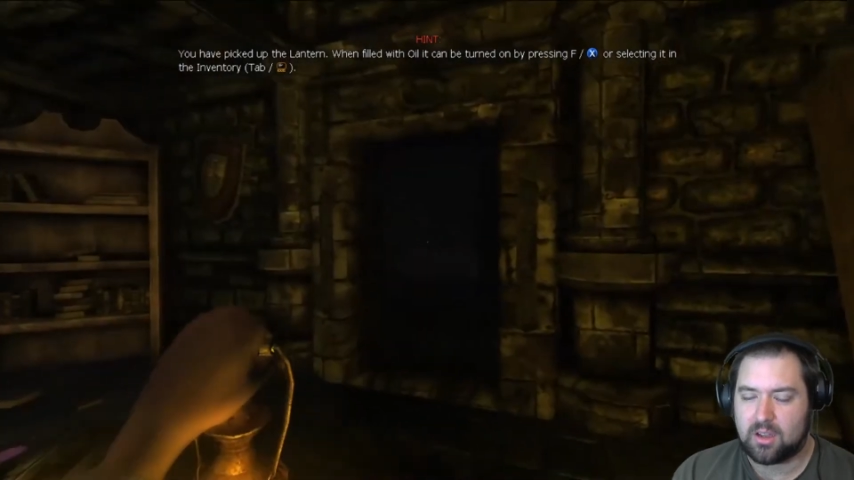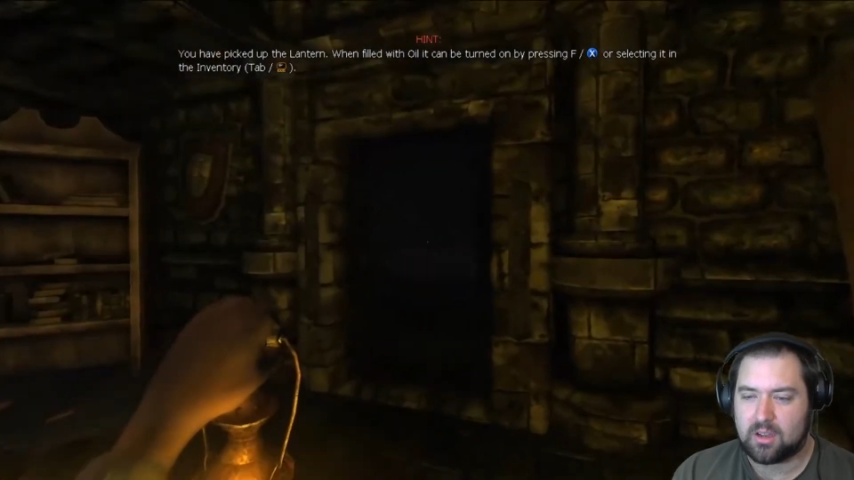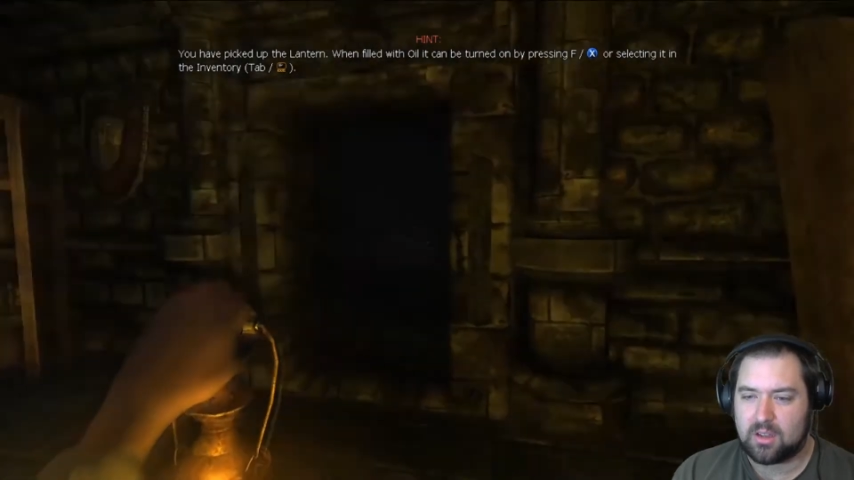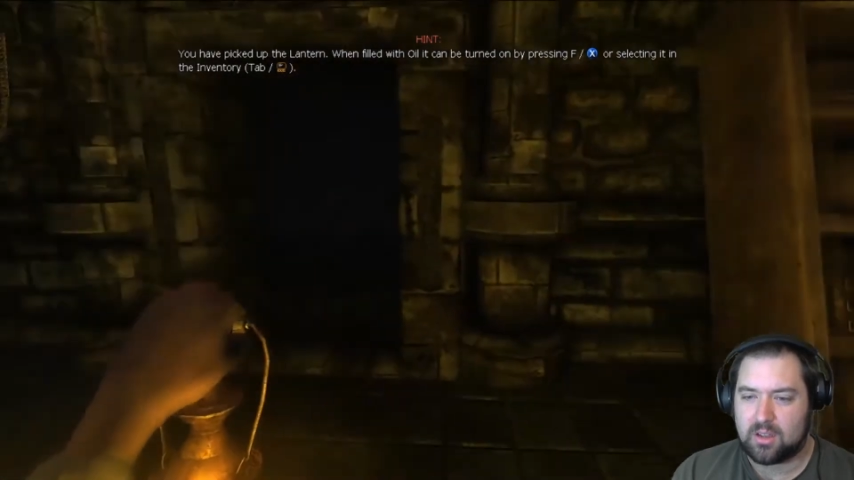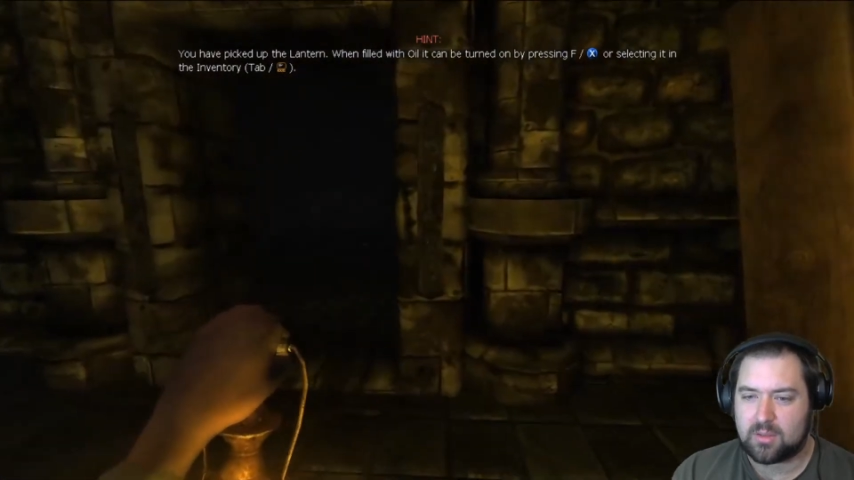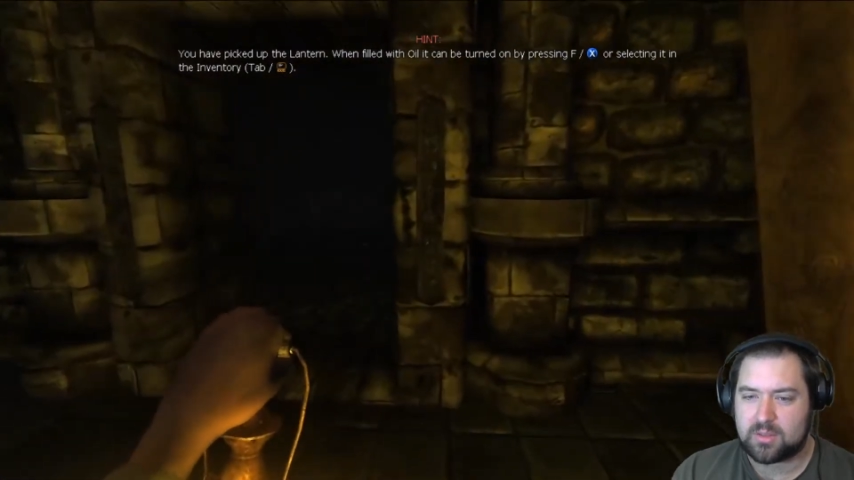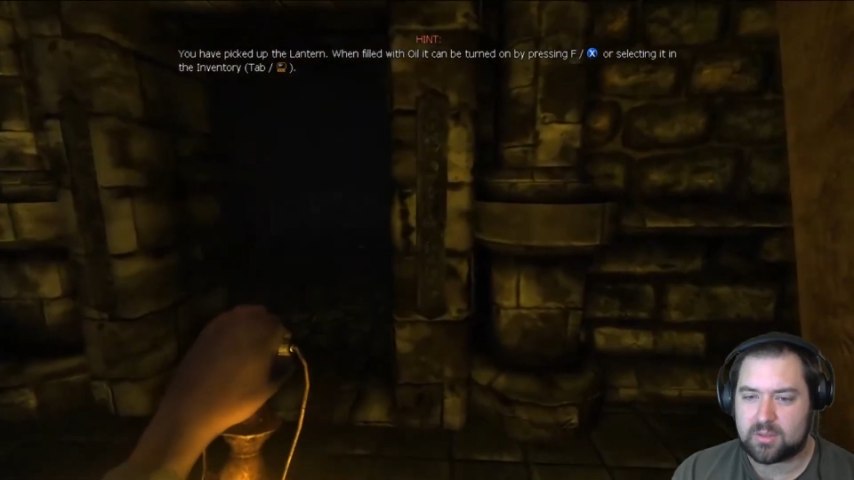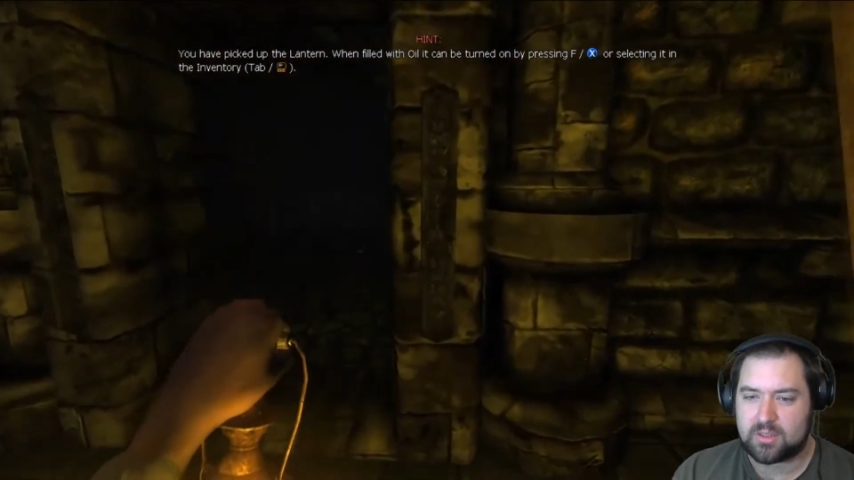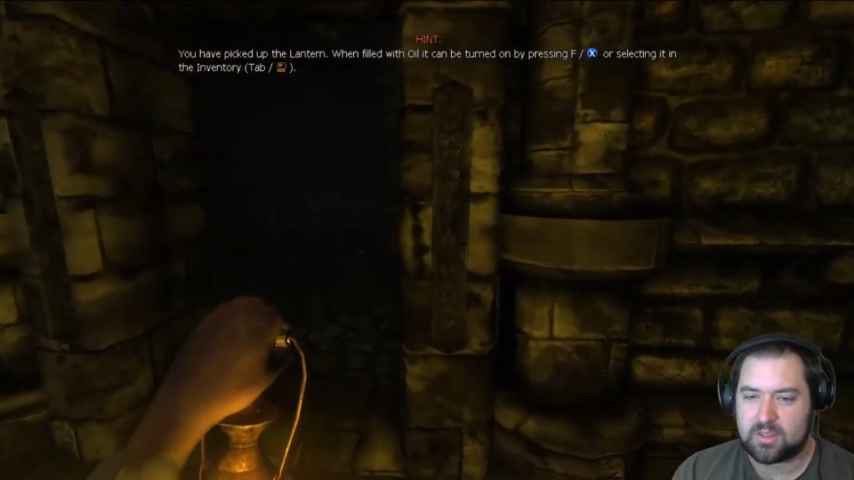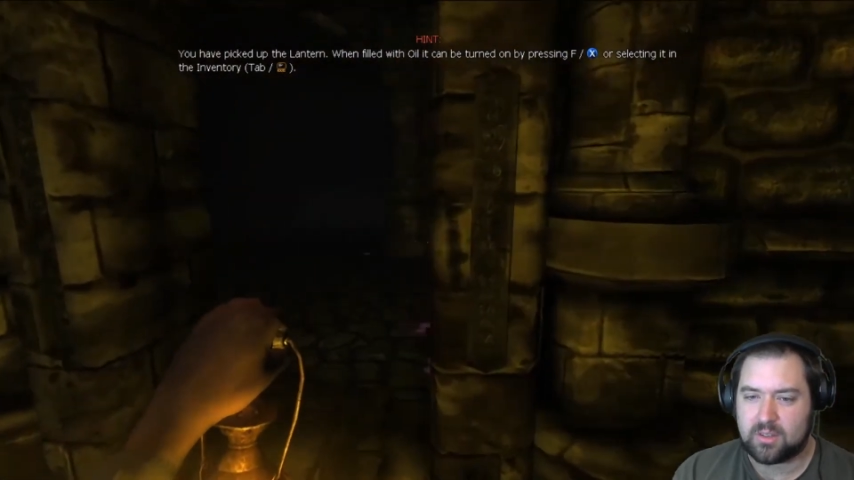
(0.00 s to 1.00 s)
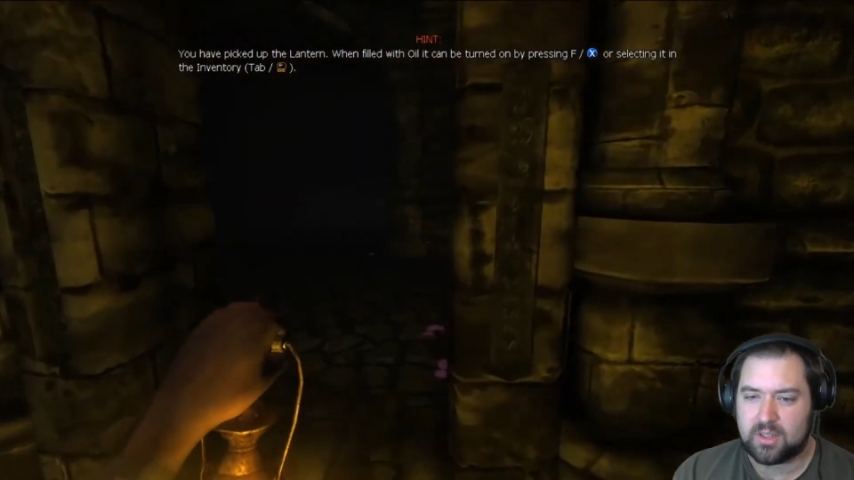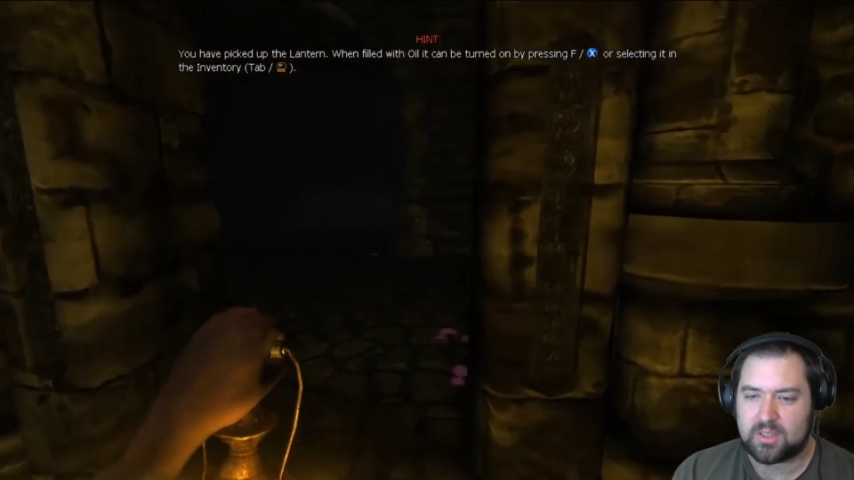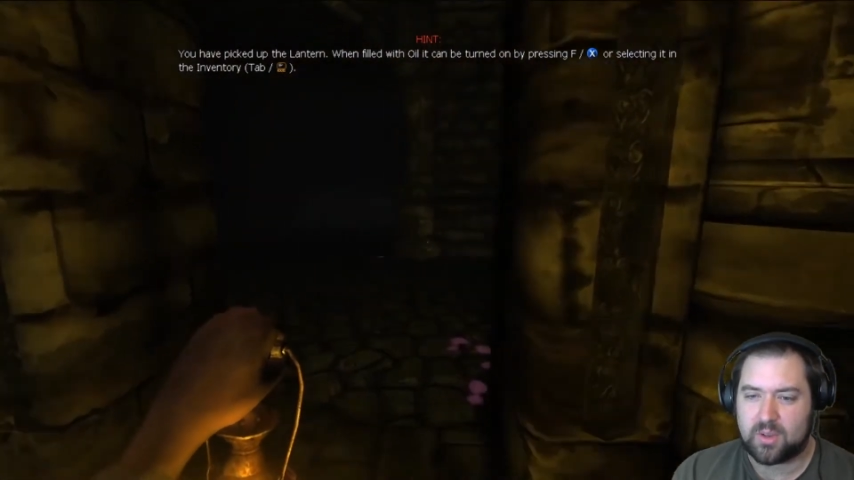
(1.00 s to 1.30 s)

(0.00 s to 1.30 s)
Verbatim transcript: I'm supposed to go this